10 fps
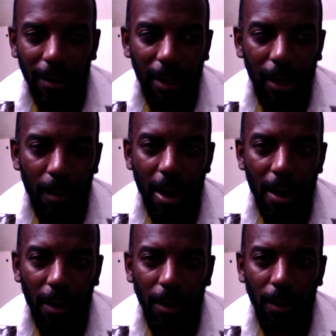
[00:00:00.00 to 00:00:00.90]
about
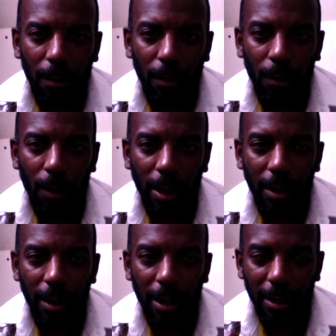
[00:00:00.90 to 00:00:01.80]
what
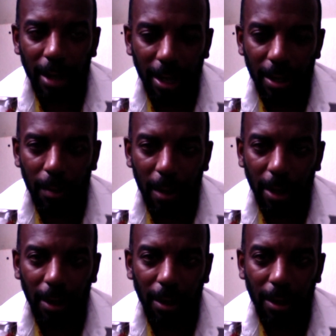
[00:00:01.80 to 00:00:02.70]
it takes to make
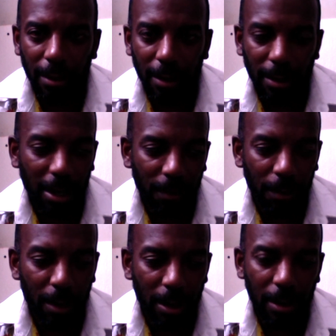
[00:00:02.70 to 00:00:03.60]
a successful
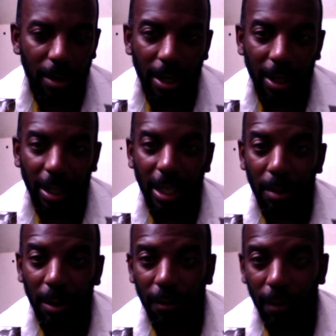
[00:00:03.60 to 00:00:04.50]
business and to keep it
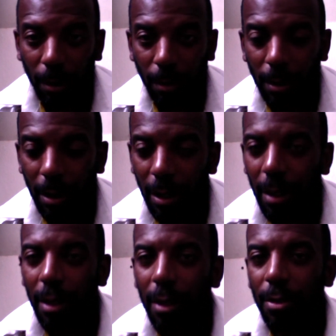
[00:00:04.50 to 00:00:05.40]
afloat.
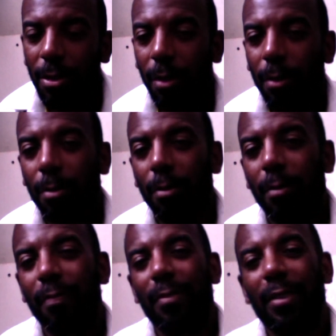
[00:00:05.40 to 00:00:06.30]
So
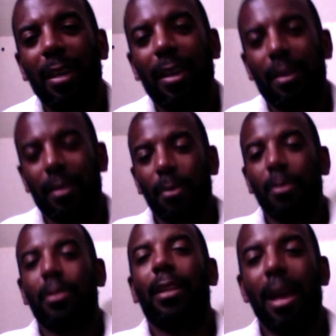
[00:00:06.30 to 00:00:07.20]
there was a
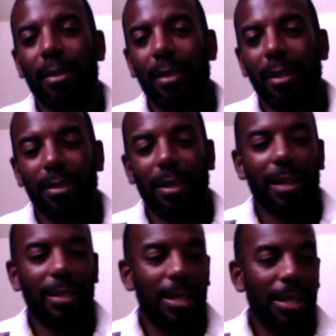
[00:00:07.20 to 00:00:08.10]
lot of things that I
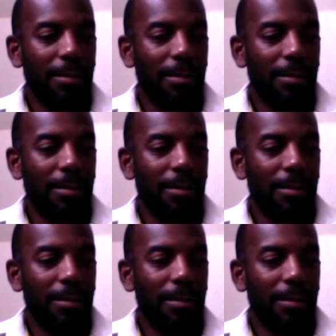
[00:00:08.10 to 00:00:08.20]
did.